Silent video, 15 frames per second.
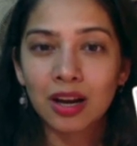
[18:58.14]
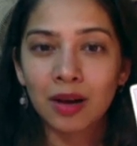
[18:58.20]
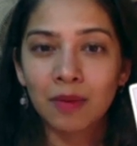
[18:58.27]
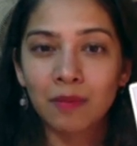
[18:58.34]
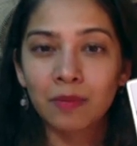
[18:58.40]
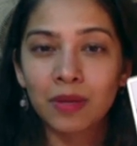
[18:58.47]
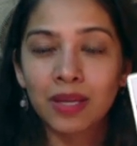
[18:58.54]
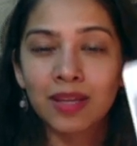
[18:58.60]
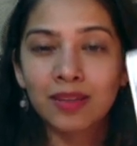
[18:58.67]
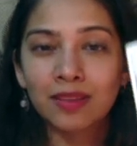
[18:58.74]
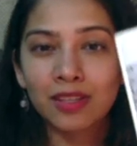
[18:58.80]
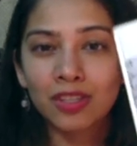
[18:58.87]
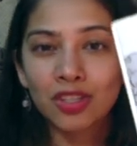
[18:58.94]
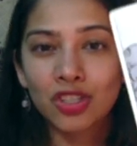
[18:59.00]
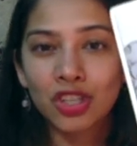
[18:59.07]
be in
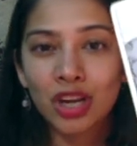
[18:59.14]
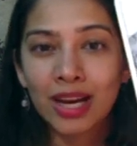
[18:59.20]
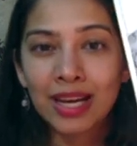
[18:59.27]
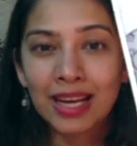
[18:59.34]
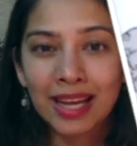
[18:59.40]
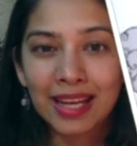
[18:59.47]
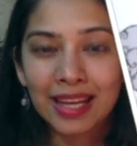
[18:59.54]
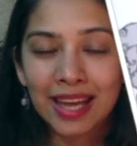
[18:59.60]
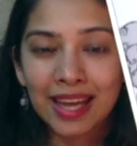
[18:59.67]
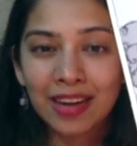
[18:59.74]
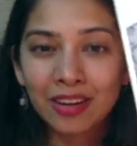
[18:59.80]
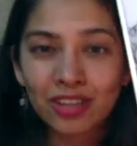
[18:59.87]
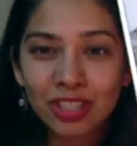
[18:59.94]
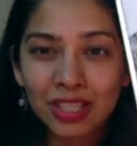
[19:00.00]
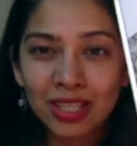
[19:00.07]
this childlike
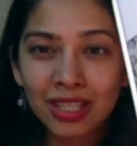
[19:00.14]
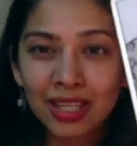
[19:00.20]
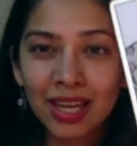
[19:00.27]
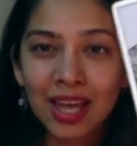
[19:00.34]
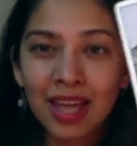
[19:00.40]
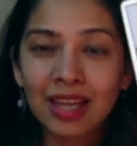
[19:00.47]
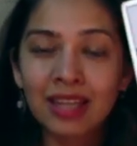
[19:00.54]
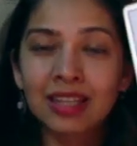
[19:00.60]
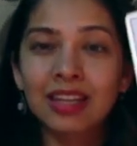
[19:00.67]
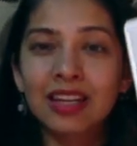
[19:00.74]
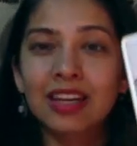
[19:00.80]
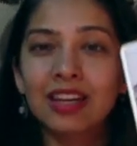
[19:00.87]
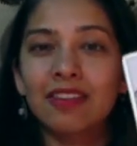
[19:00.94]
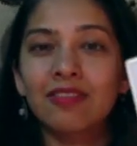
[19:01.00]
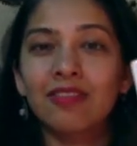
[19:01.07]
energy again,
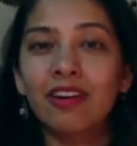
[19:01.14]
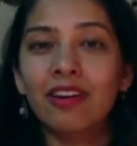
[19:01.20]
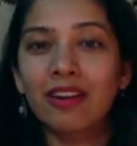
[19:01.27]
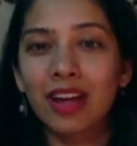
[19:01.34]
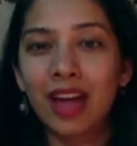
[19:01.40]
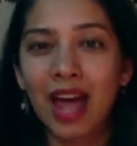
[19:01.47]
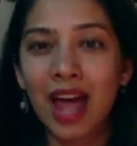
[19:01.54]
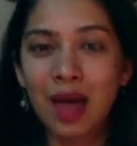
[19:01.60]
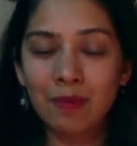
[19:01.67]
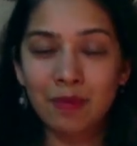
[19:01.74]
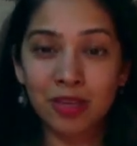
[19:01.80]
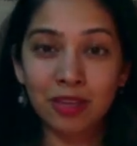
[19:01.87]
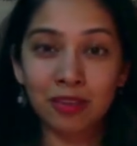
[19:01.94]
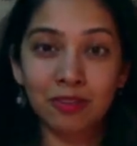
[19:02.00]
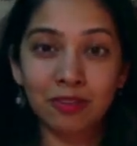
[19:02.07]
very
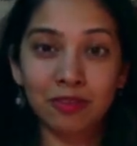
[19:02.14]
happy,